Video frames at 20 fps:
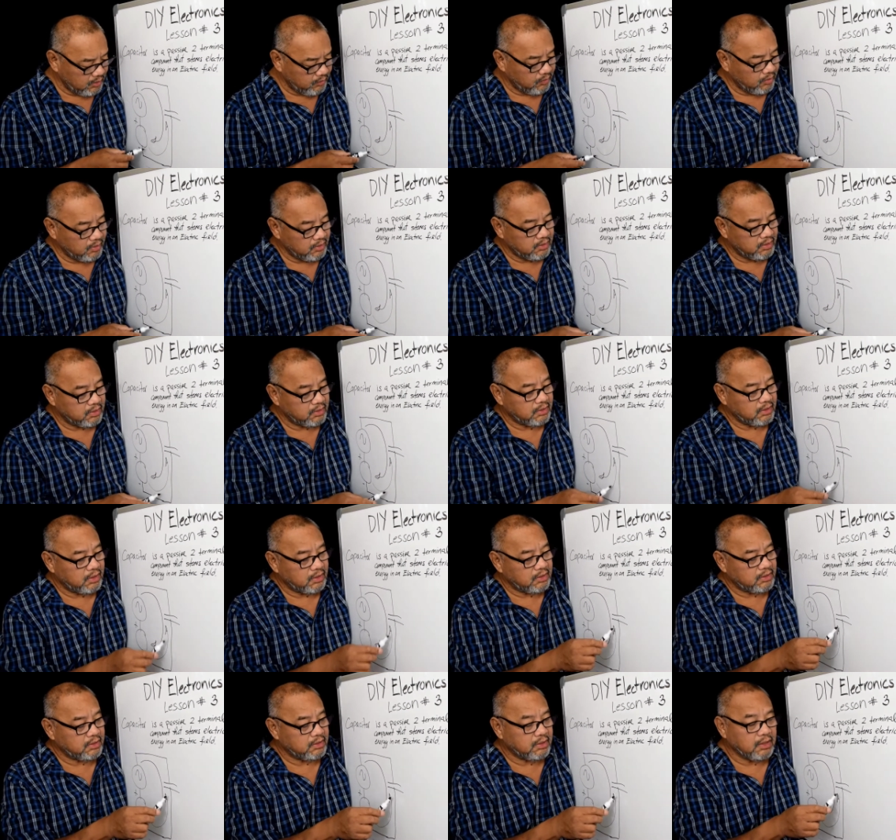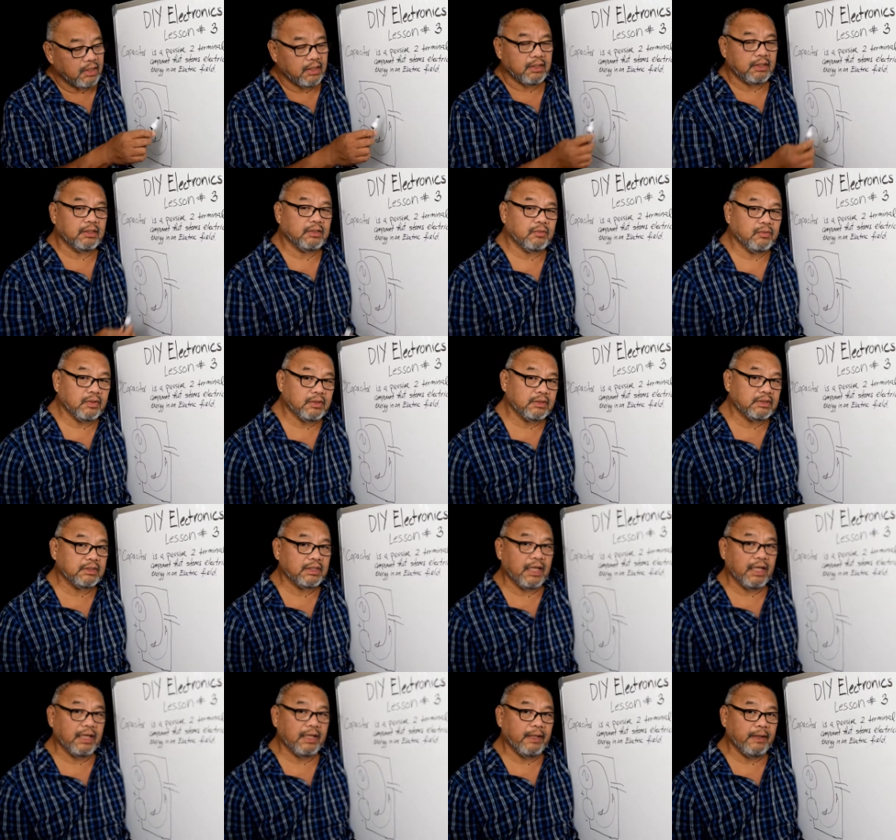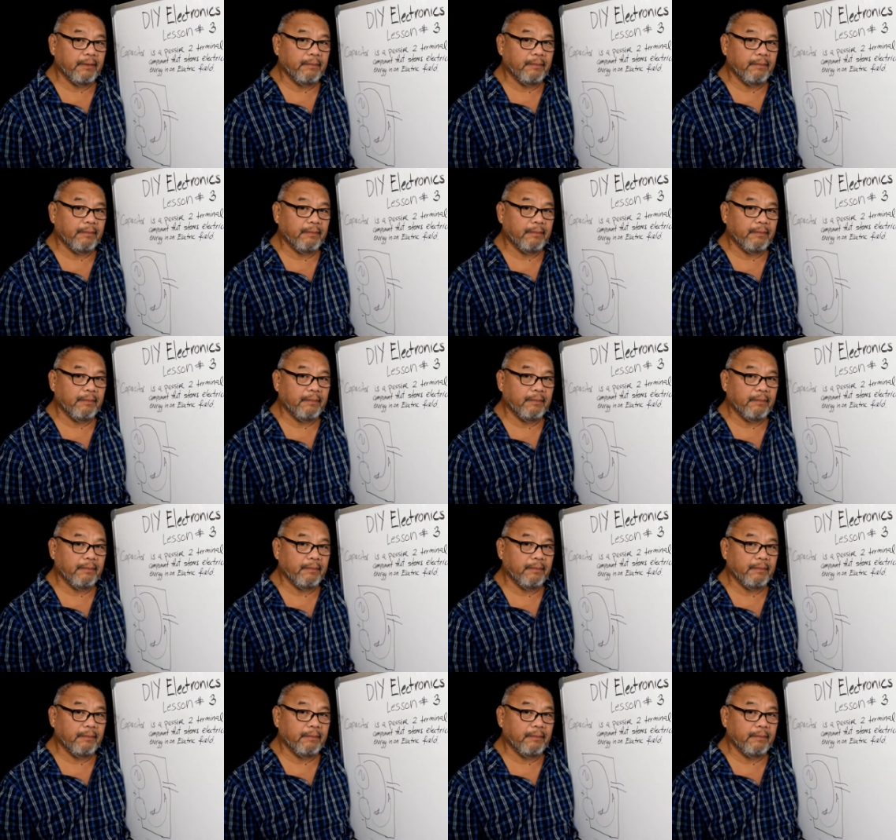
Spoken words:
will just get stuck in one side.